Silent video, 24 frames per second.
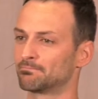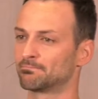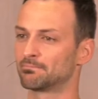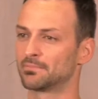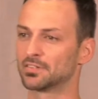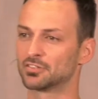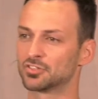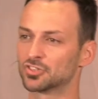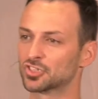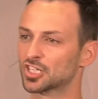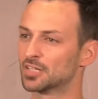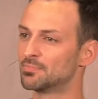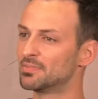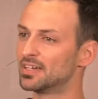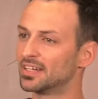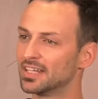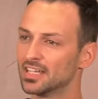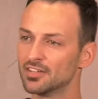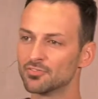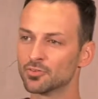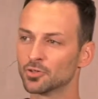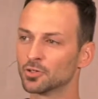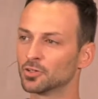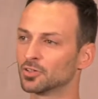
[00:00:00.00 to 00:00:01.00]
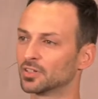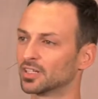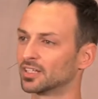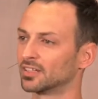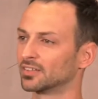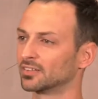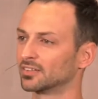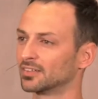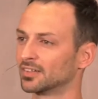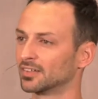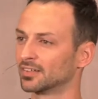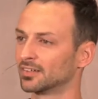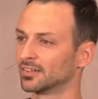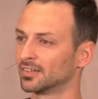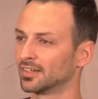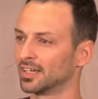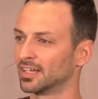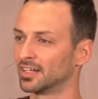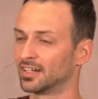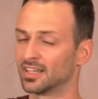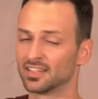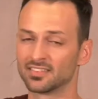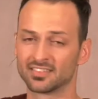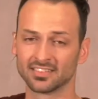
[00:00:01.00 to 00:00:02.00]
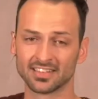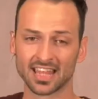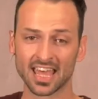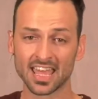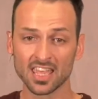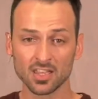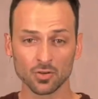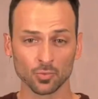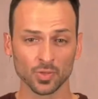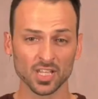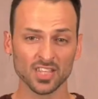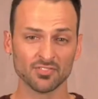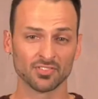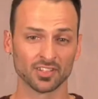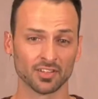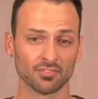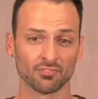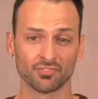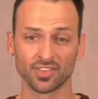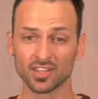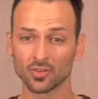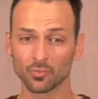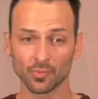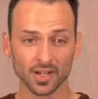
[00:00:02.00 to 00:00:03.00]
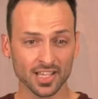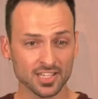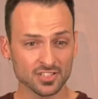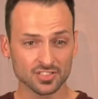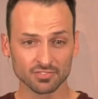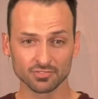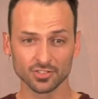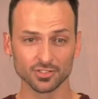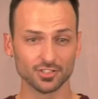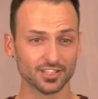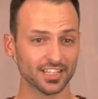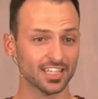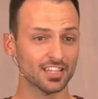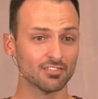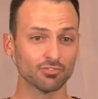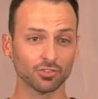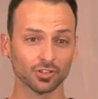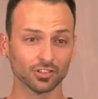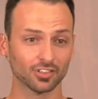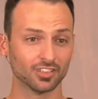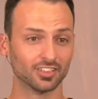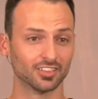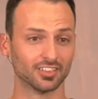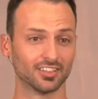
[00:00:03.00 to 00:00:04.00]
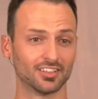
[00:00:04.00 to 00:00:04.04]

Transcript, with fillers: They just commit evil, and today we even invent ways of doing evil.